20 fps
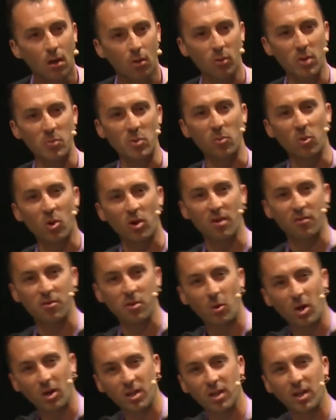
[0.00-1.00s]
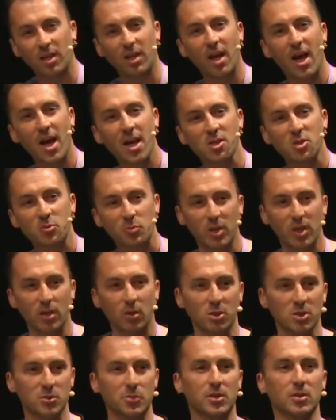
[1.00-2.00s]
A wee bit more if you work in an enhanced
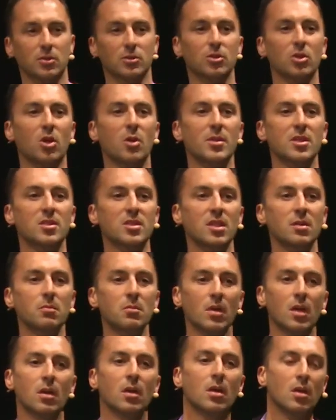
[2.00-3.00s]
pre-hospital trauma team,